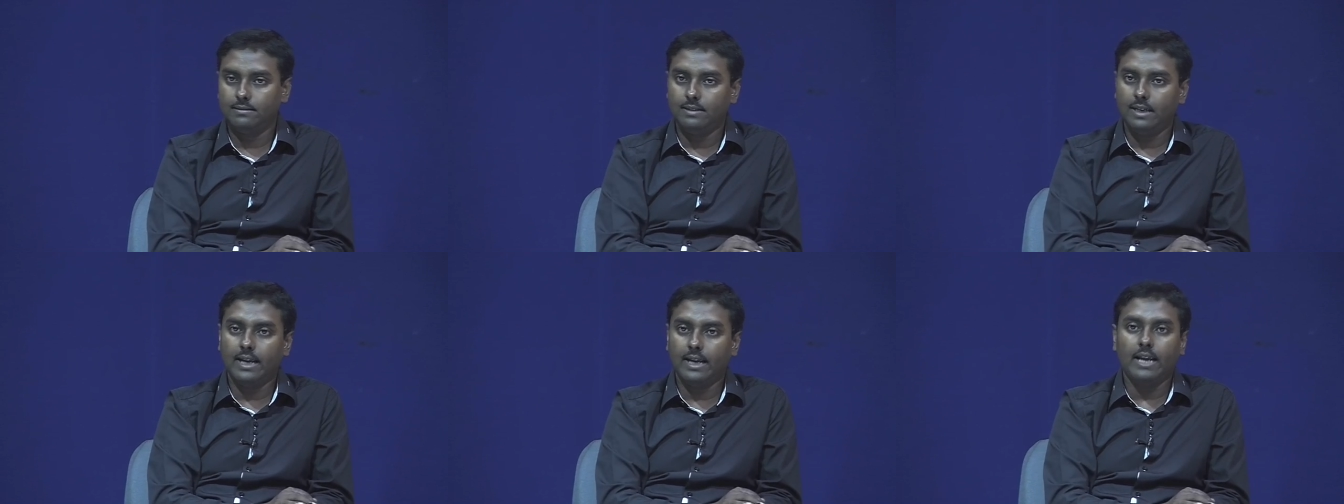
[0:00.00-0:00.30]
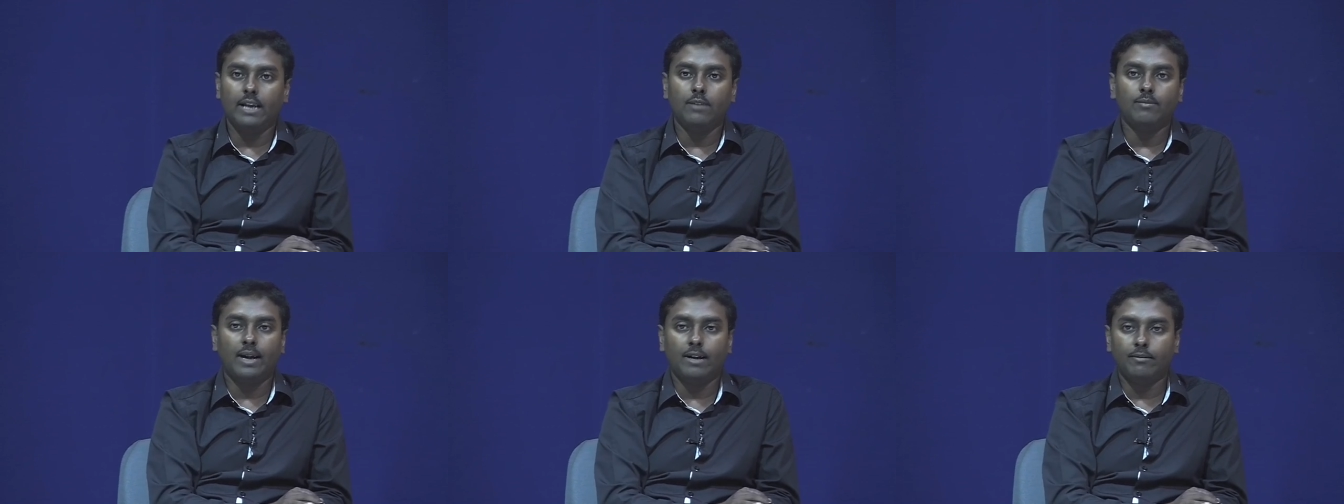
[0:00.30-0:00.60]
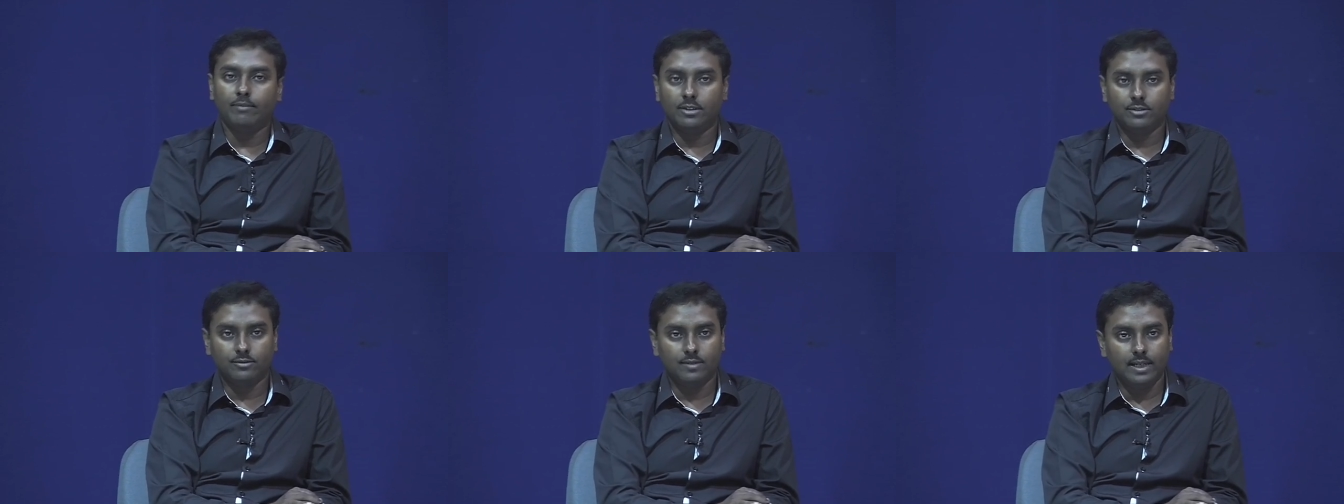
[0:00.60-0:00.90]
Again
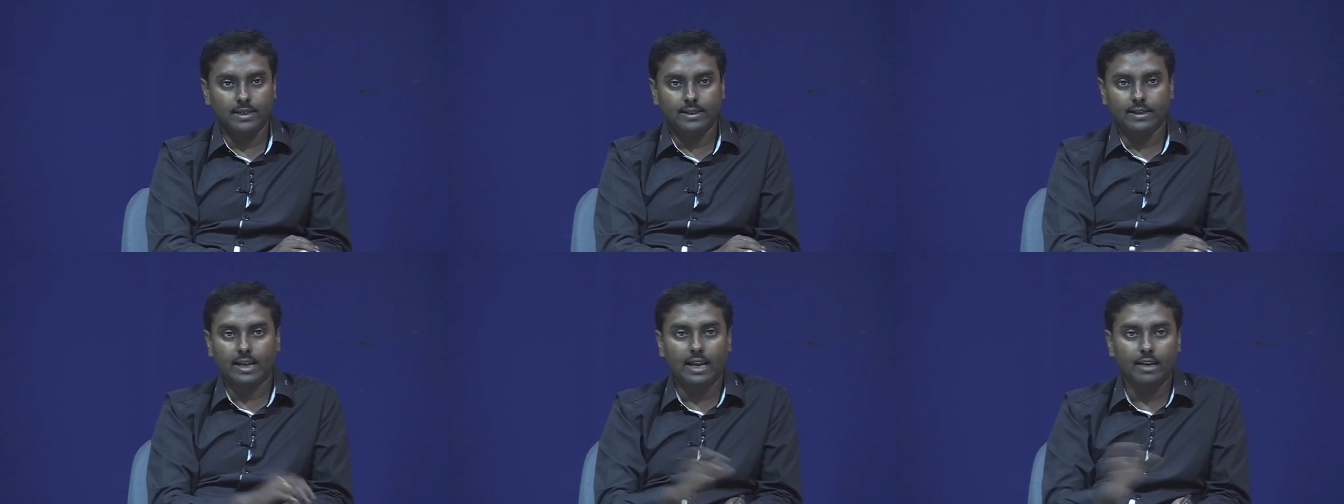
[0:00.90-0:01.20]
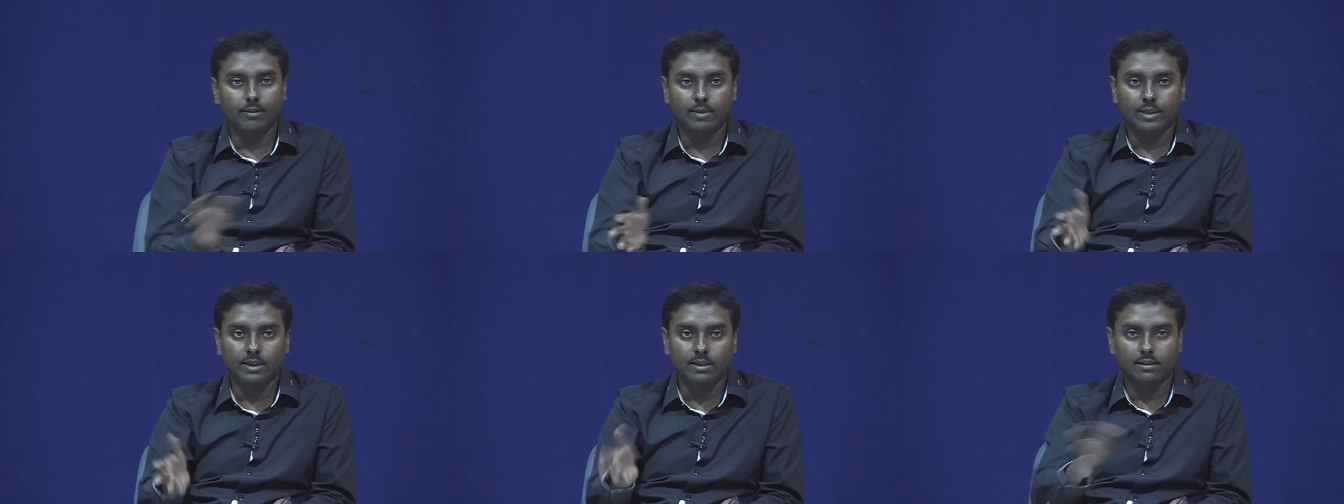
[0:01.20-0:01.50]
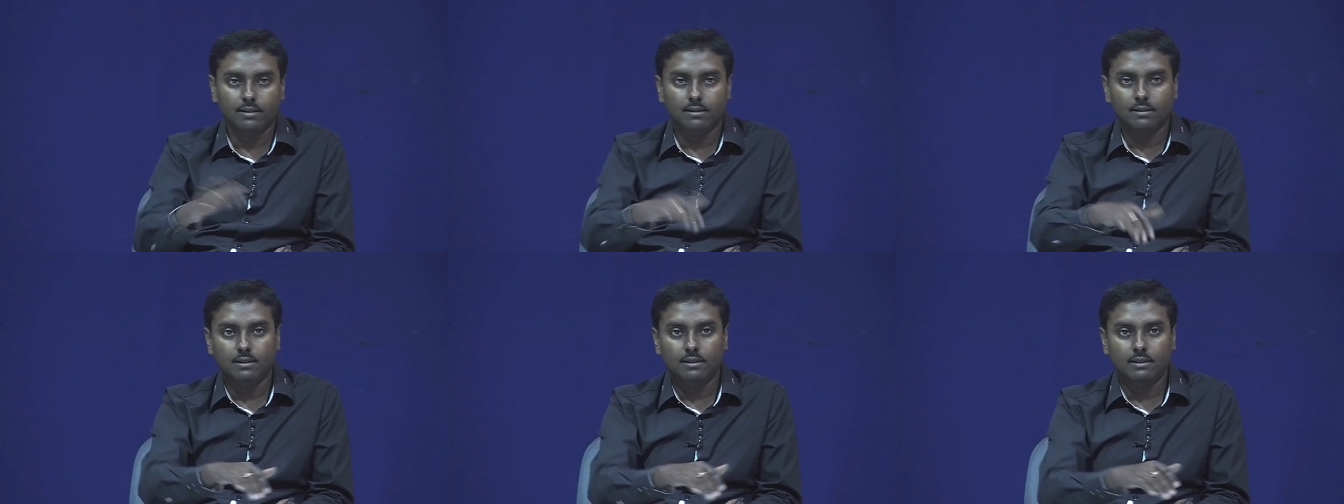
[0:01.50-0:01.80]
bandpass filter can be
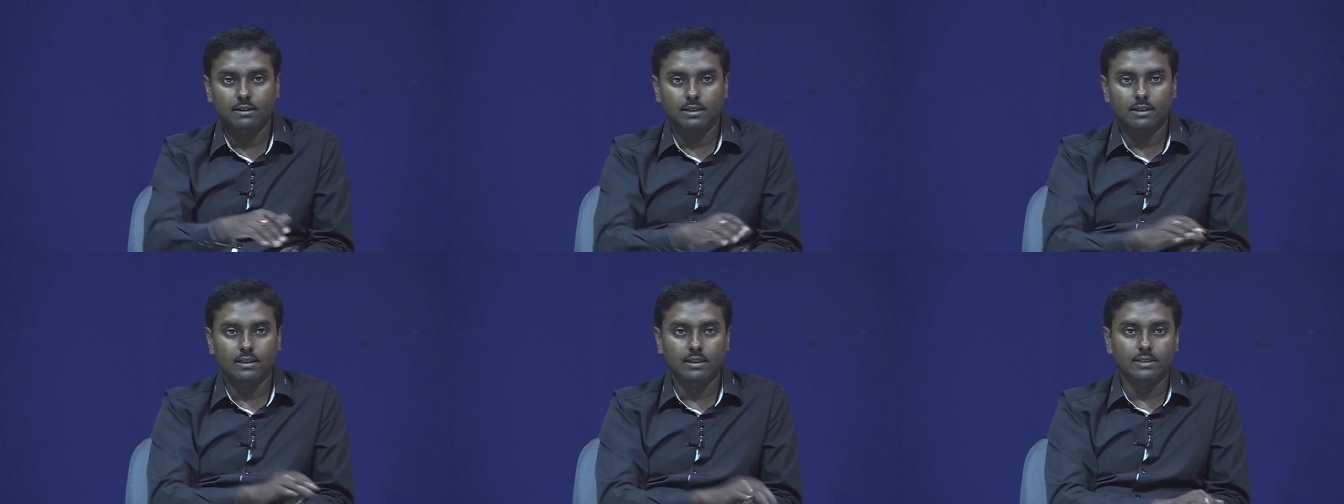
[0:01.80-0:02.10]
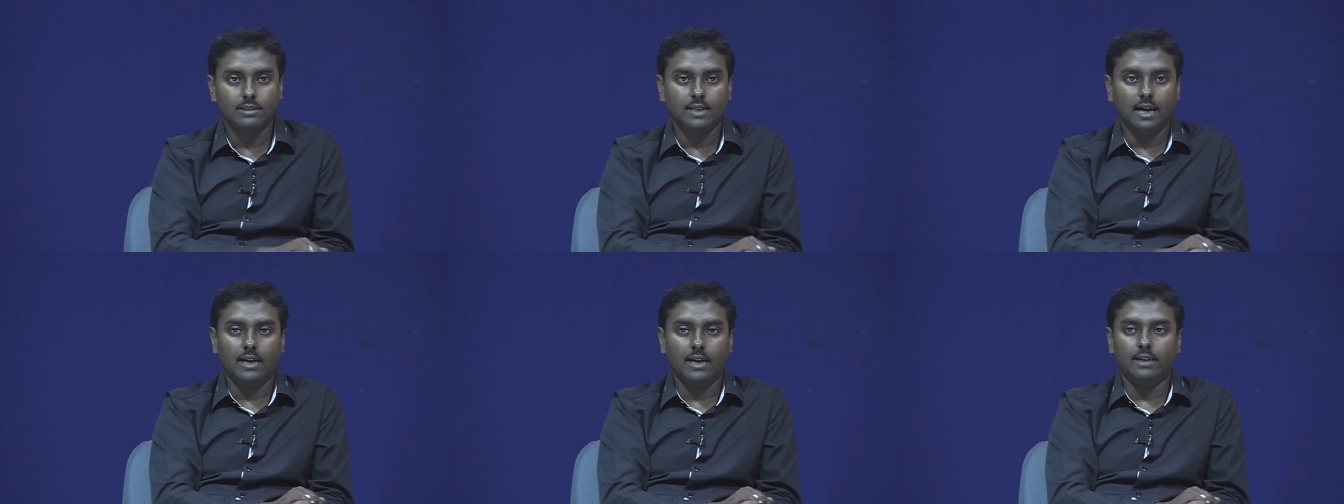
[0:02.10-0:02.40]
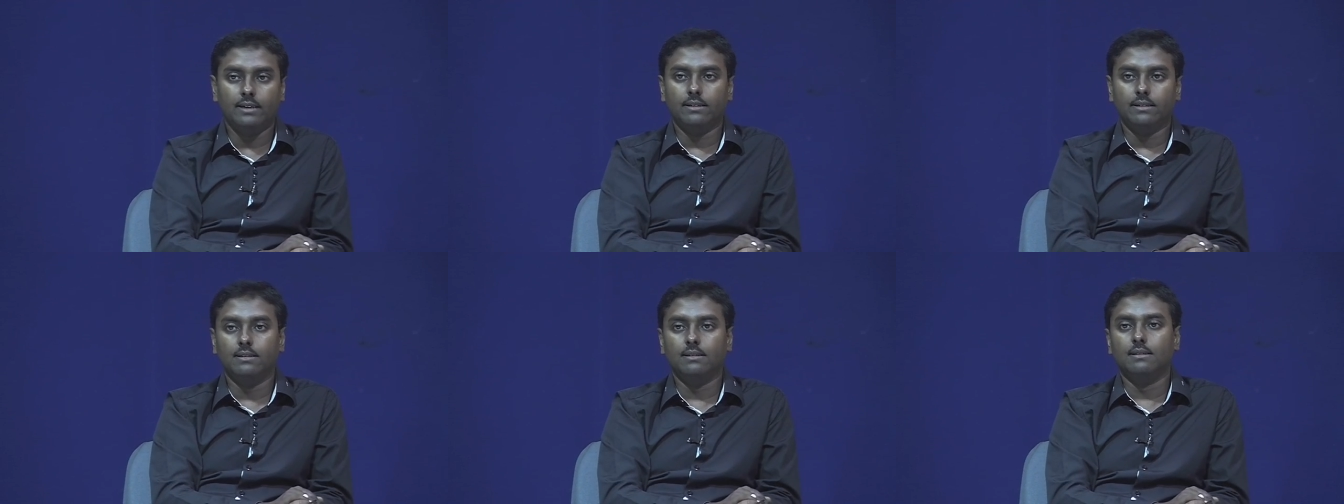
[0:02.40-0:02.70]

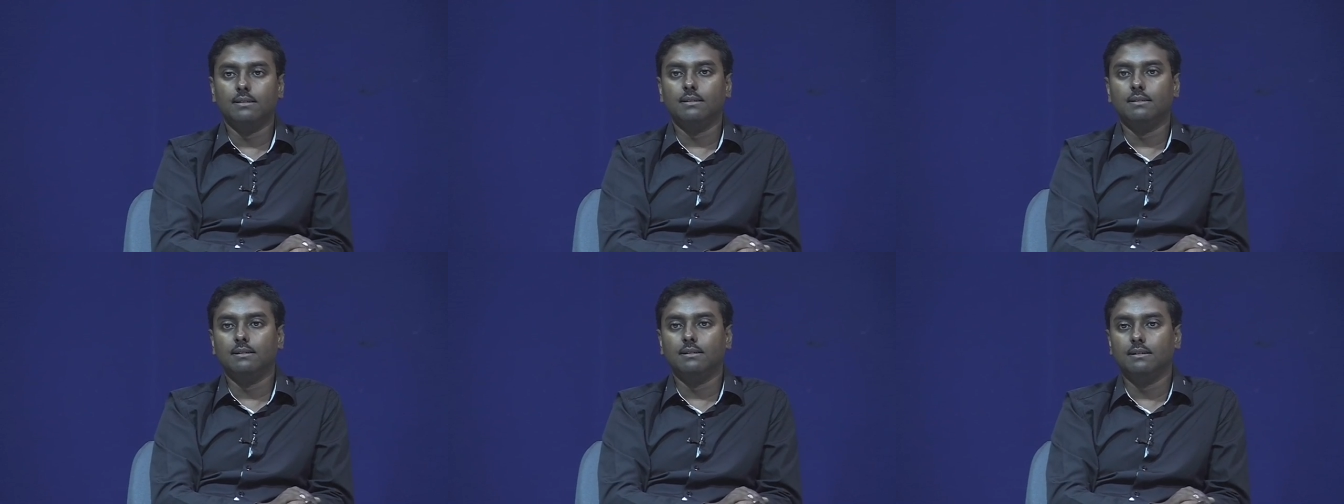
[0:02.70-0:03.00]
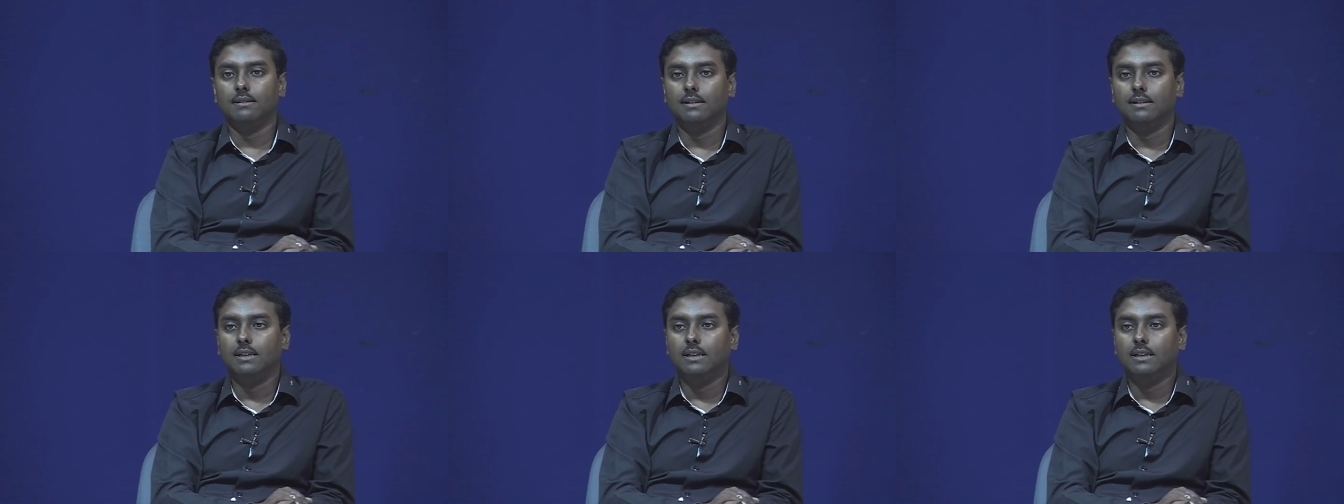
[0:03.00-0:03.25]
designed uh,